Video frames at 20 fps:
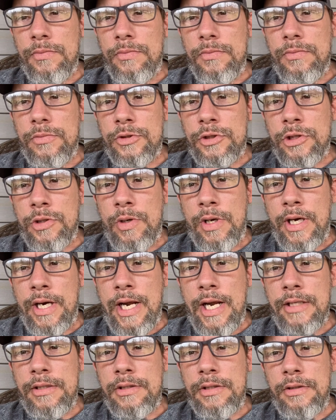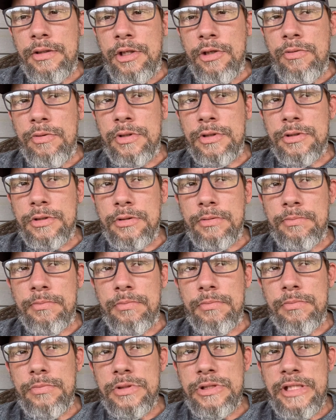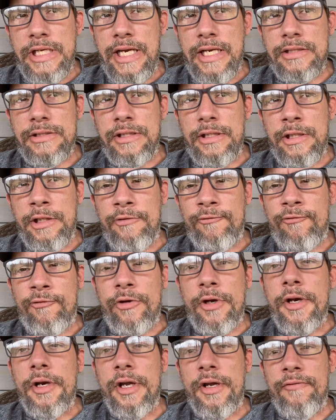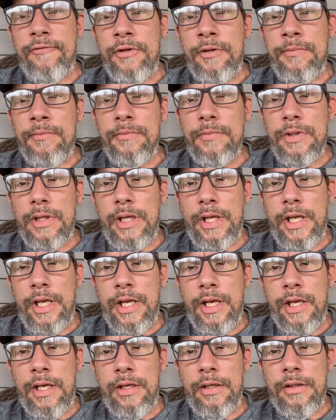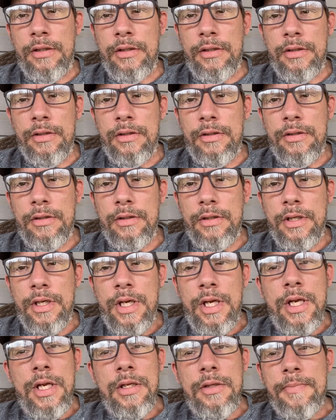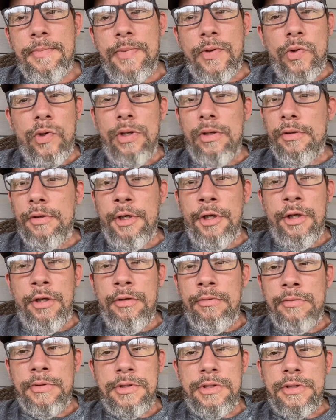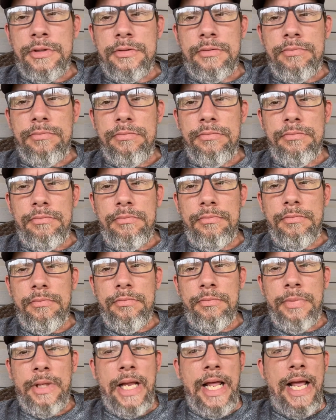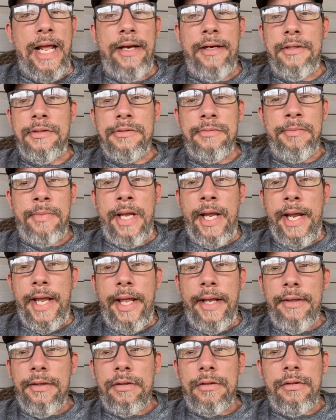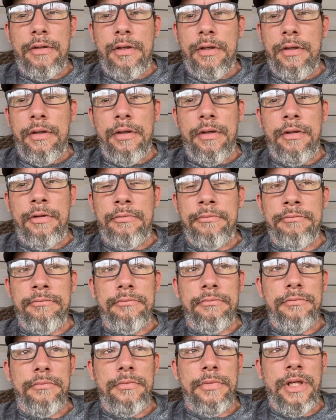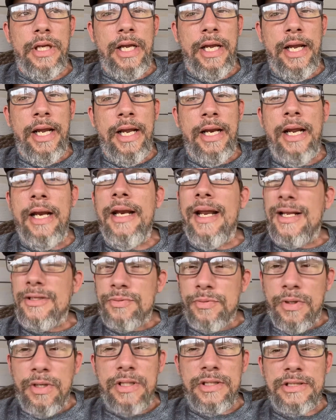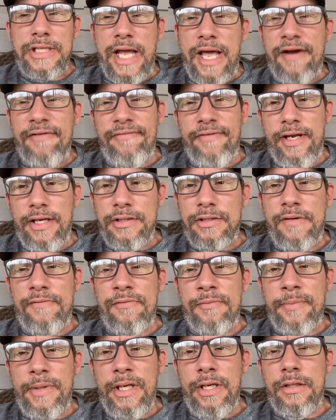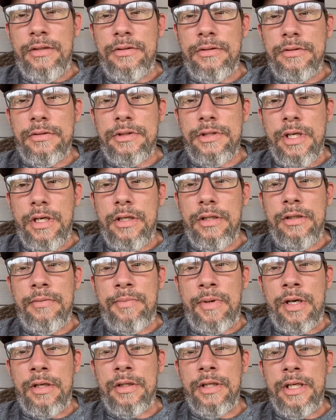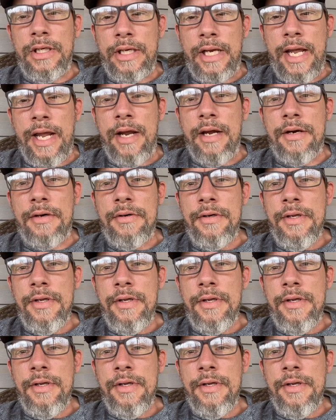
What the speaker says: So I got to doing some testing in front of him, and the poor little dude was just blind as a bat. And that's one of the side effects of them being stuck in the birthing canal,